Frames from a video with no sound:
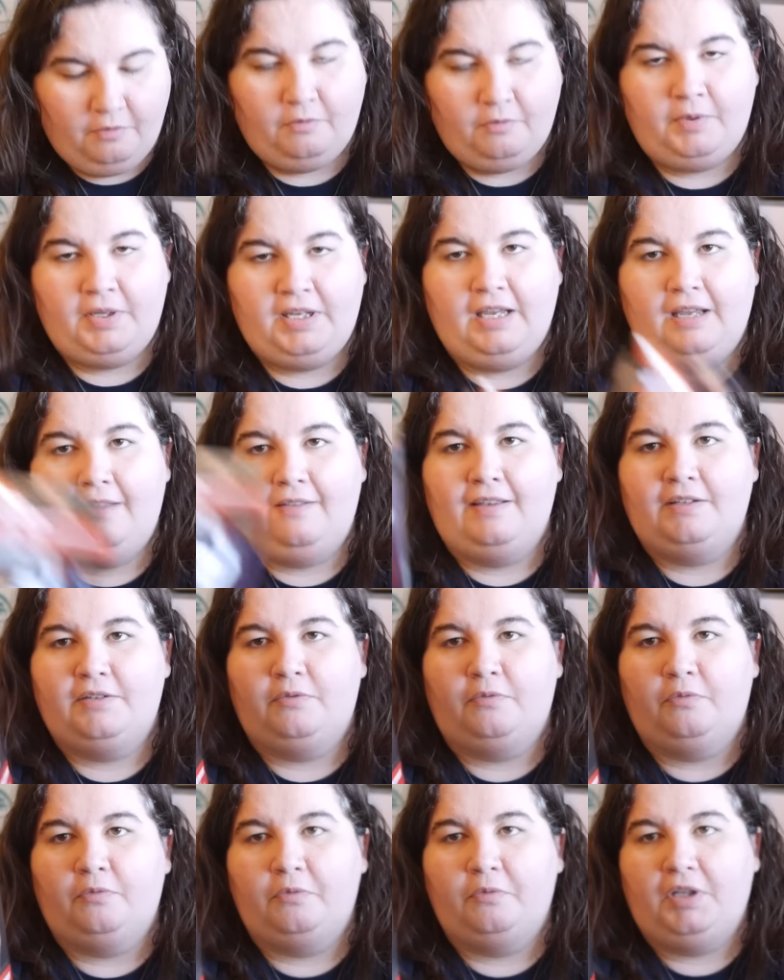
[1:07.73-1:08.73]
Oh, we get
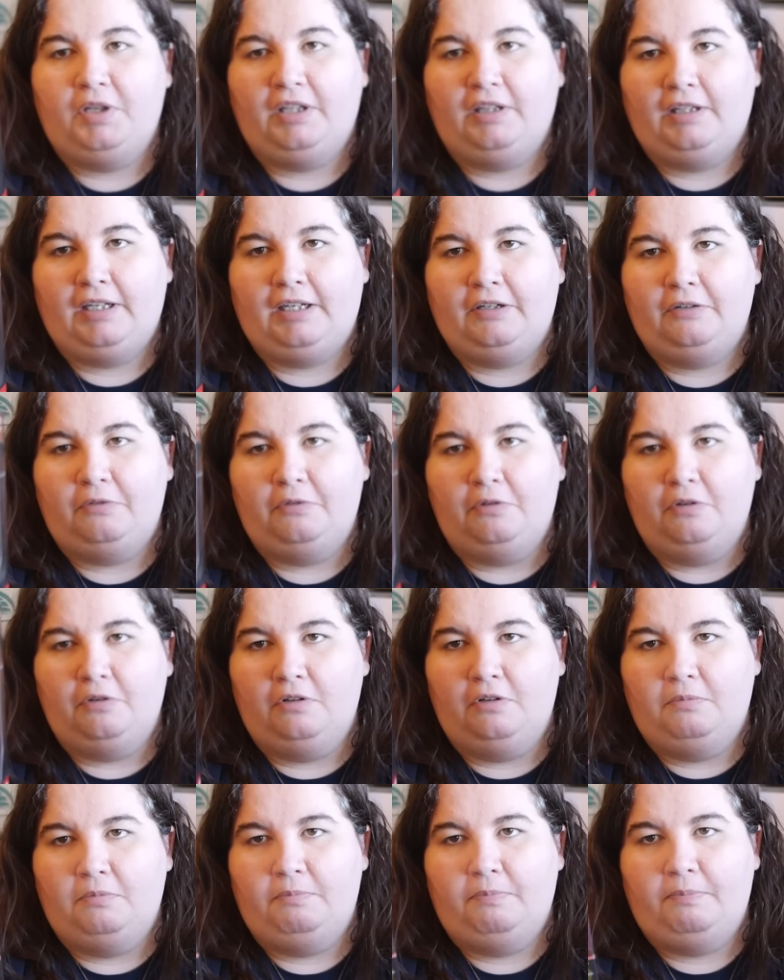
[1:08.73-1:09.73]
this really
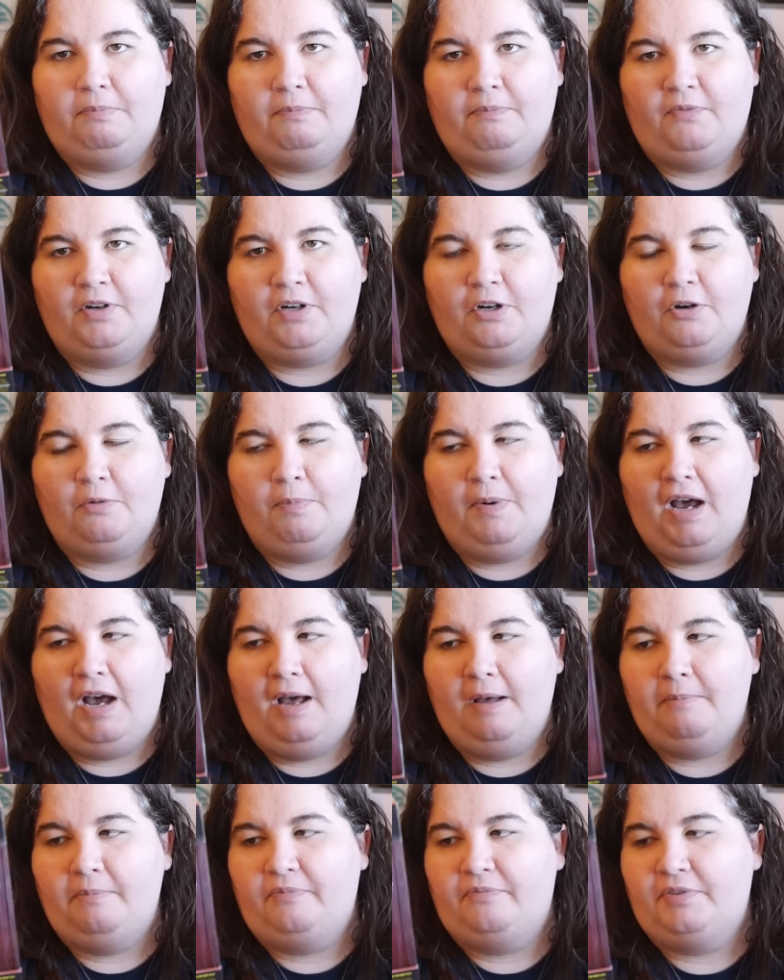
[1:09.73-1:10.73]
cool Funko
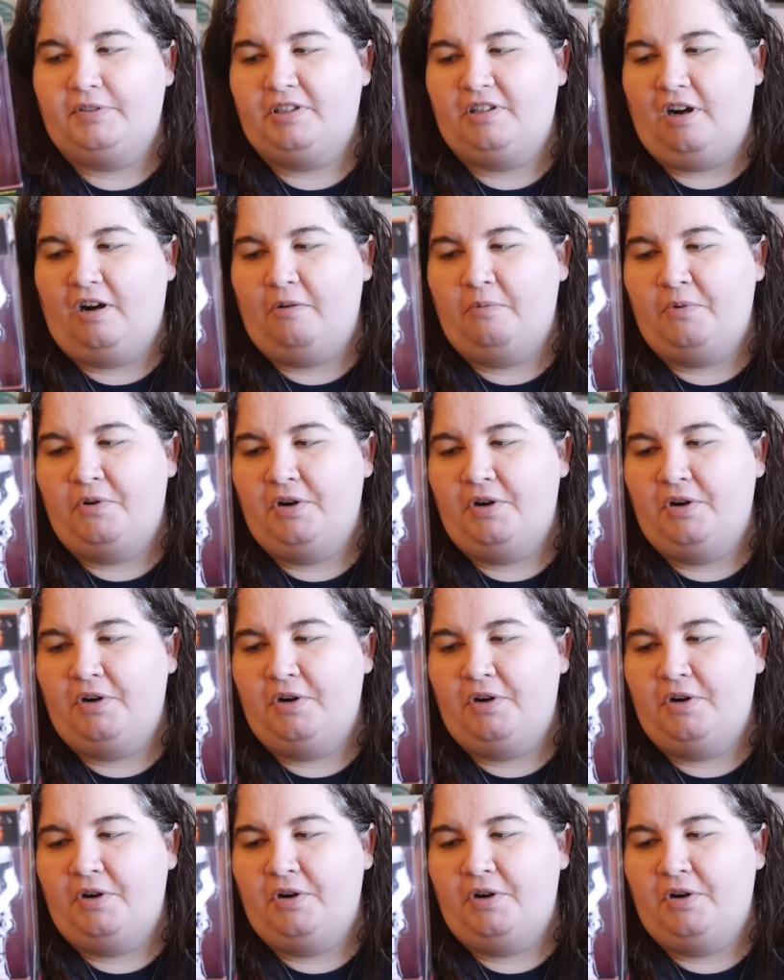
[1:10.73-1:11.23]
Pop for Star